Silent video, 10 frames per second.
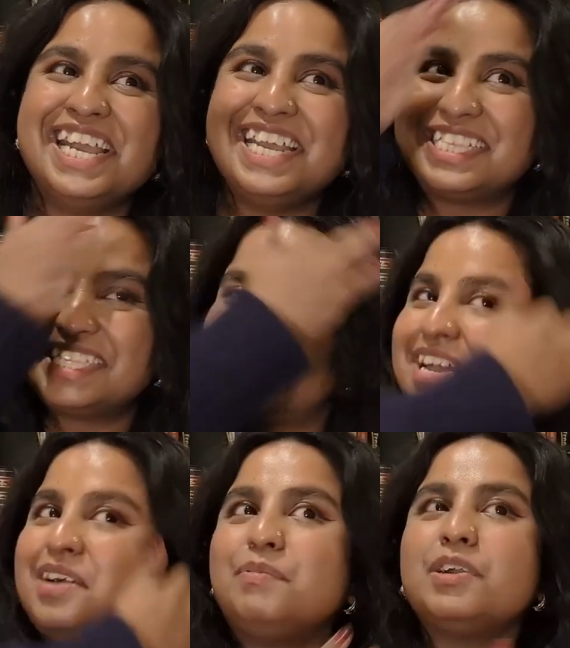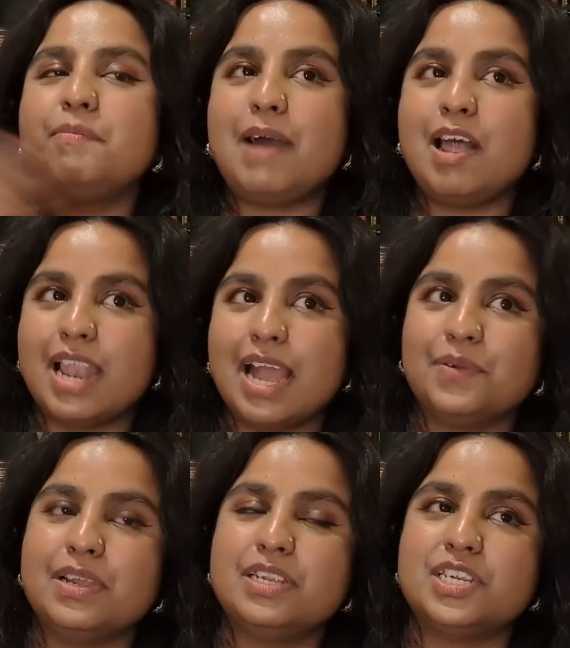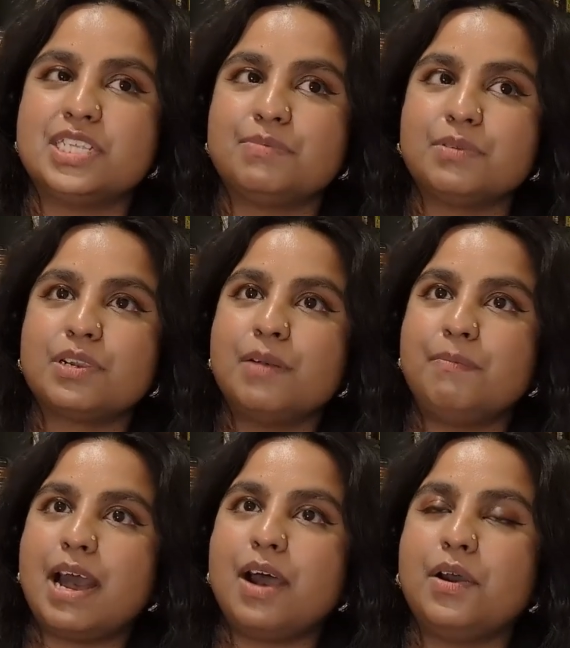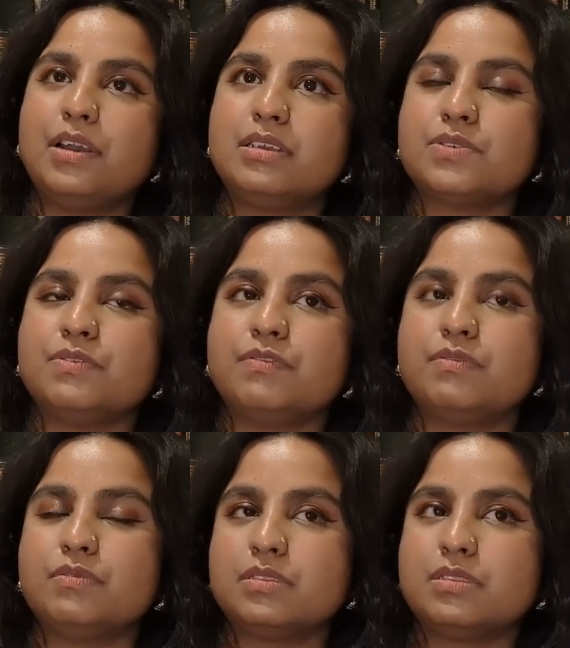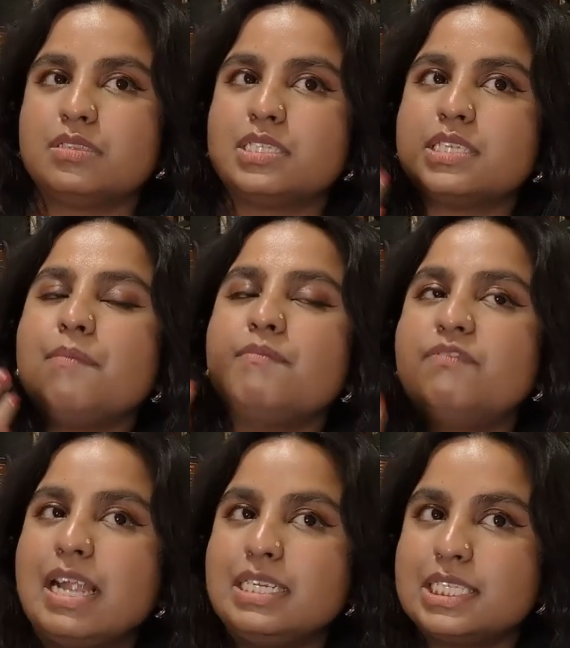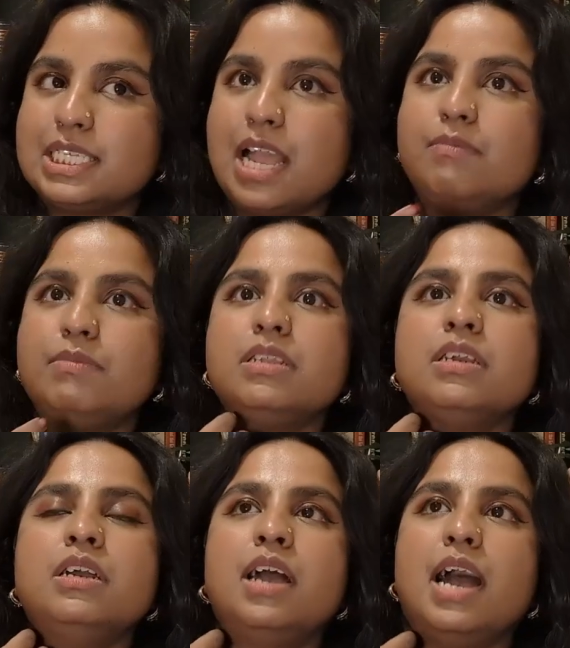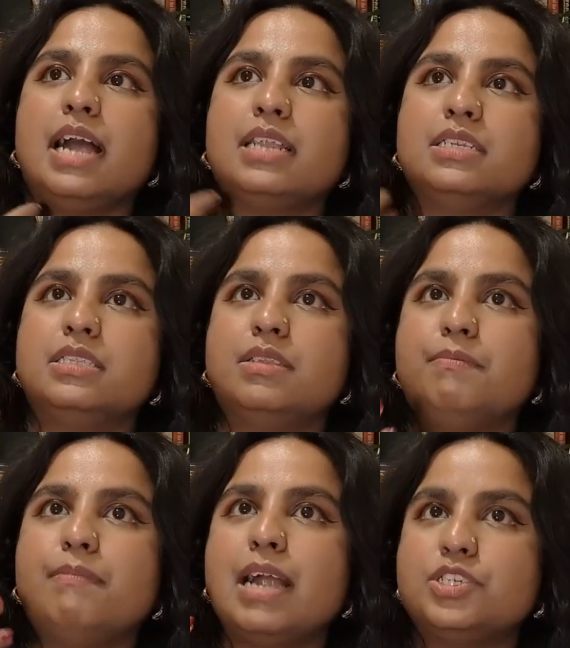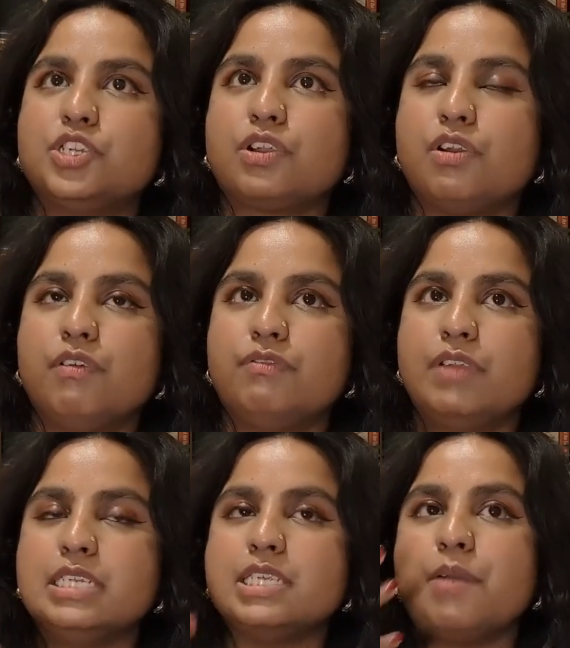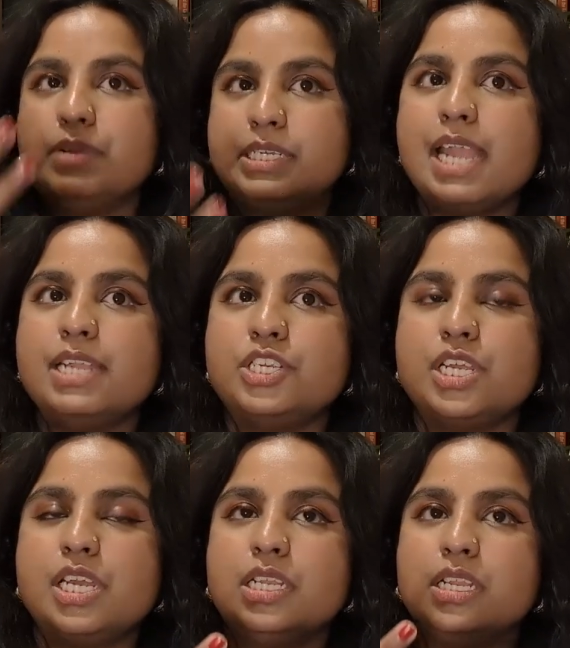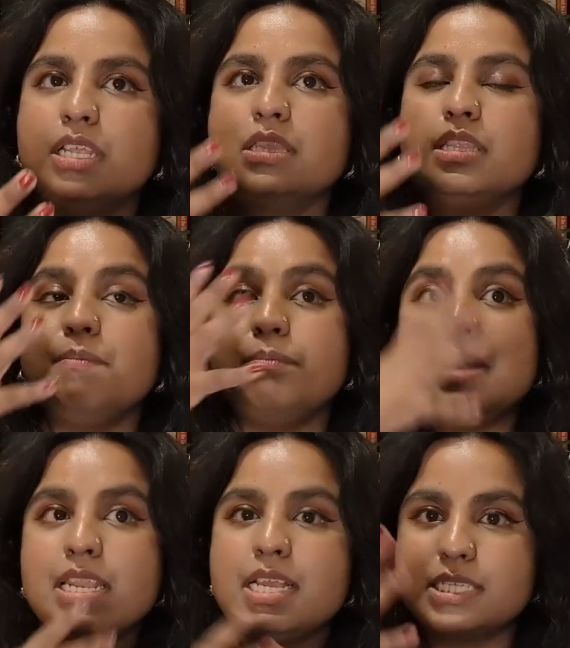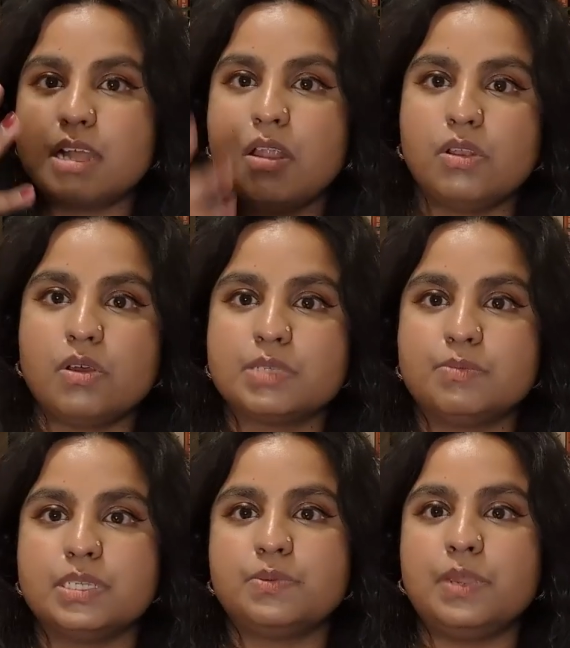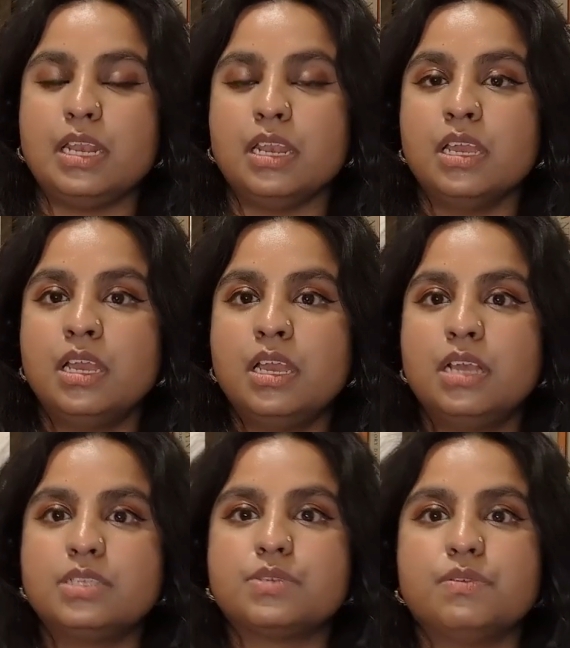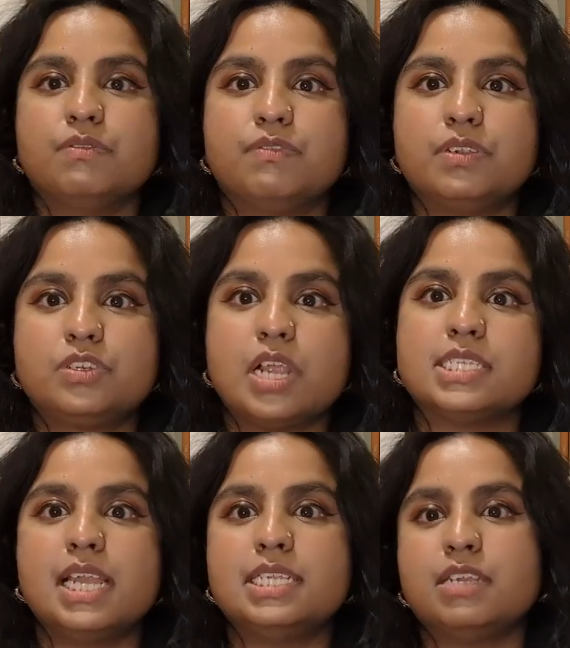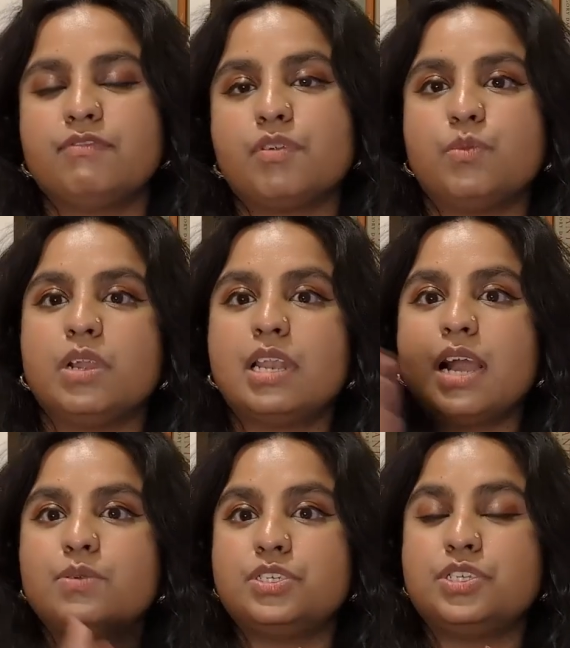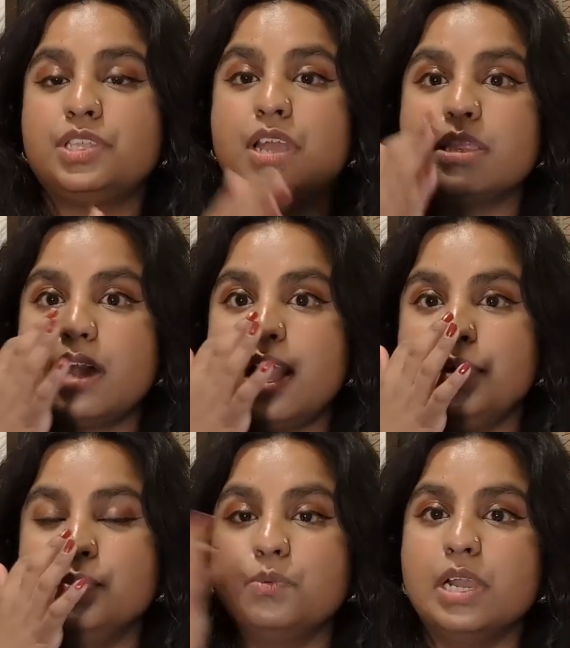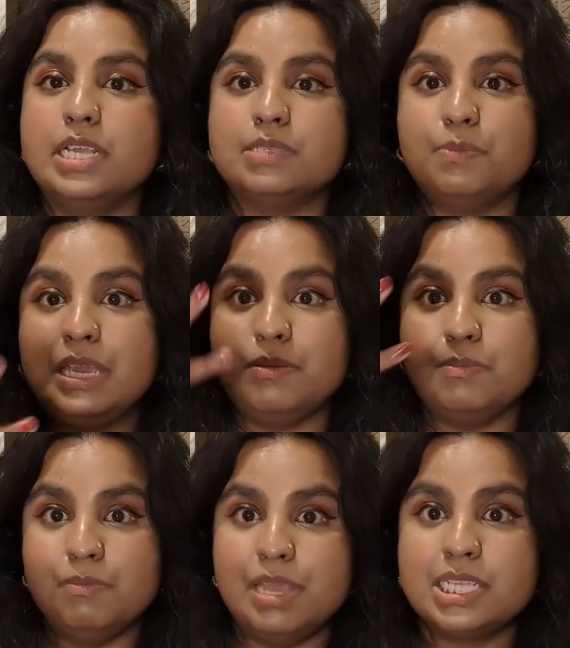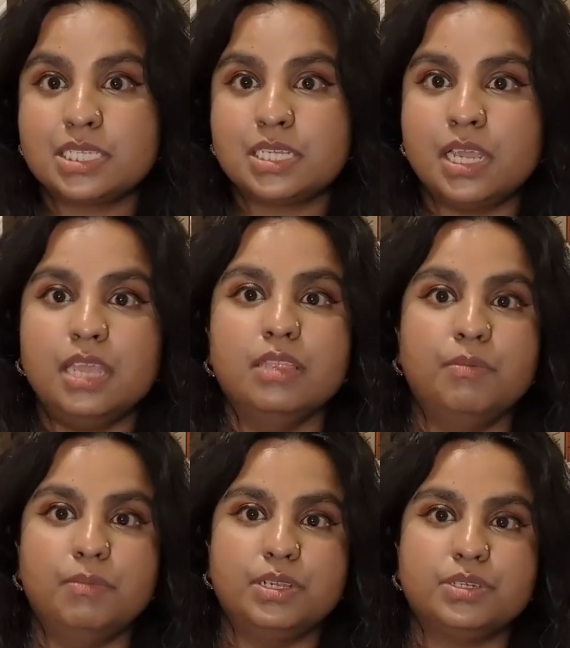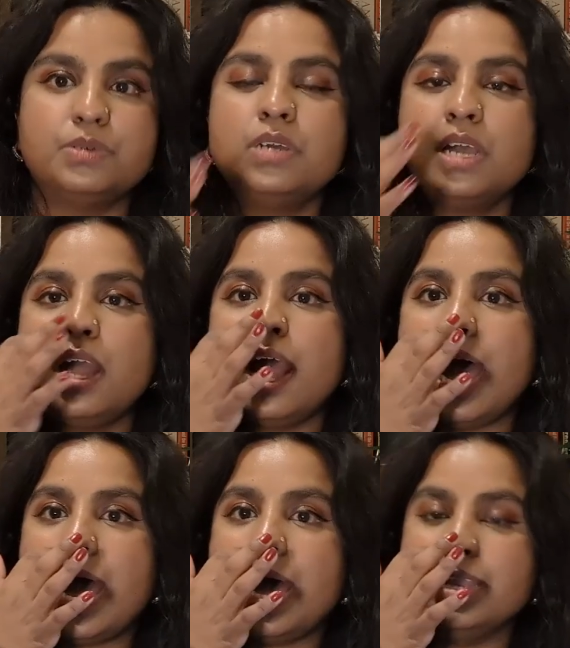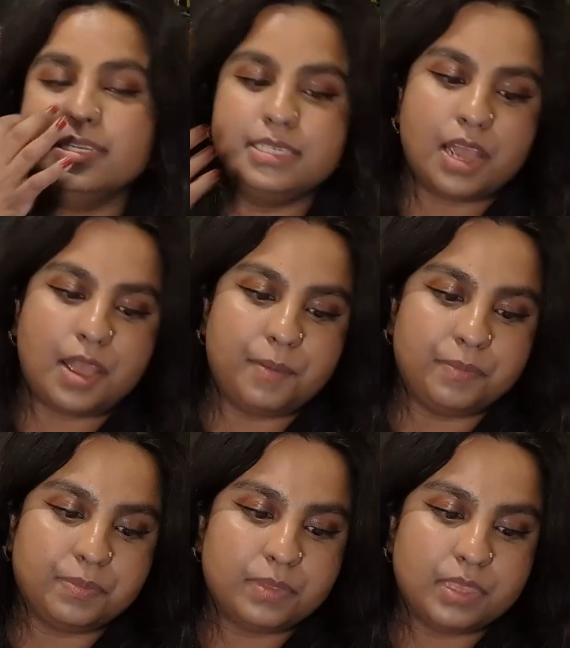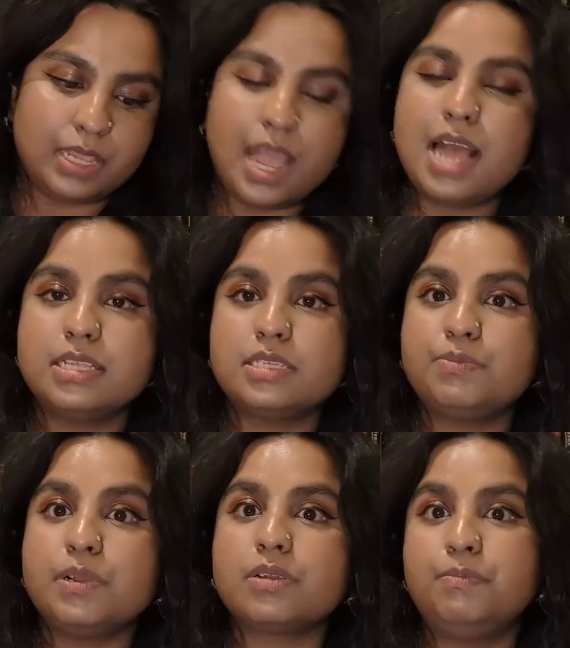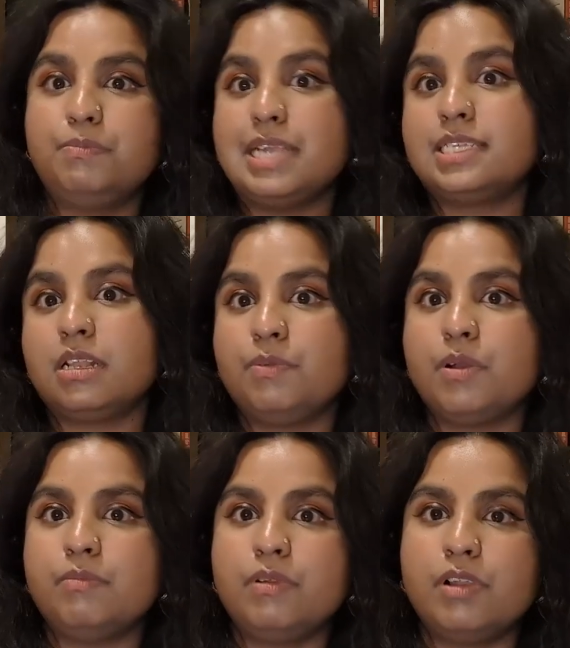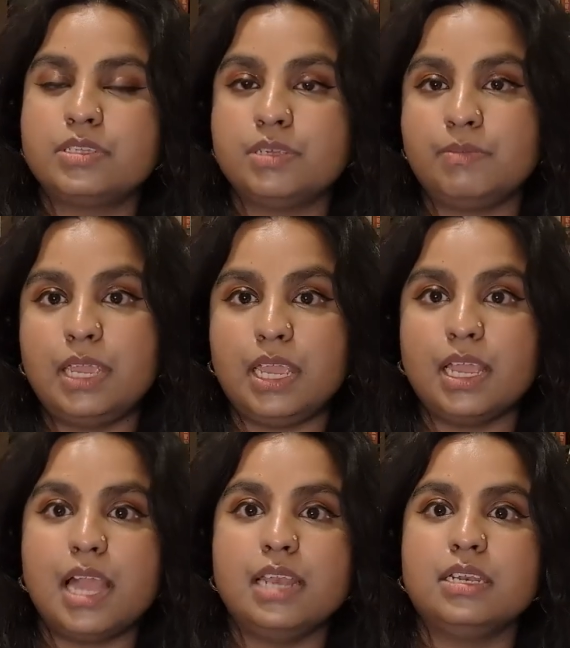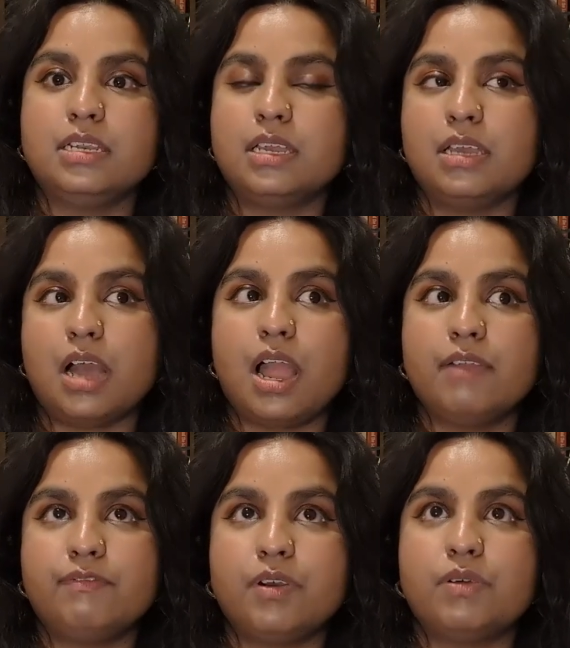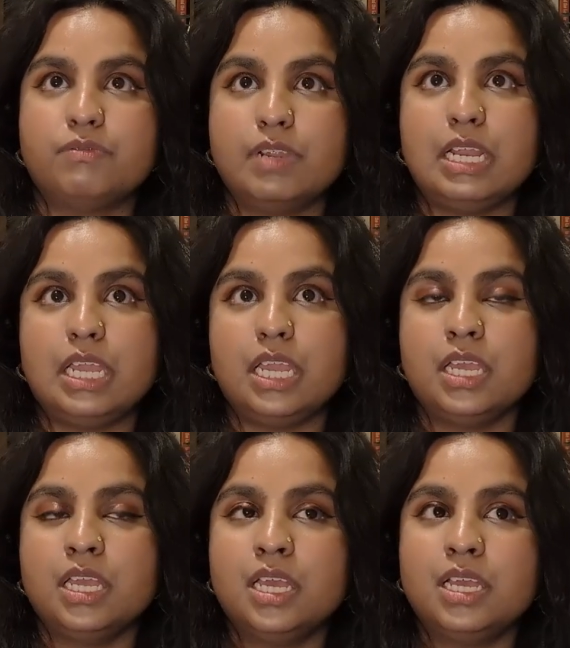It's a book about language. It's a book about sort of some fantasy element and the magic of interpretation and the meanings that are lost between sort of translating from one language to the other and what is being missed in the middle. And yeah, this book basically put a mirror to me, and I felt really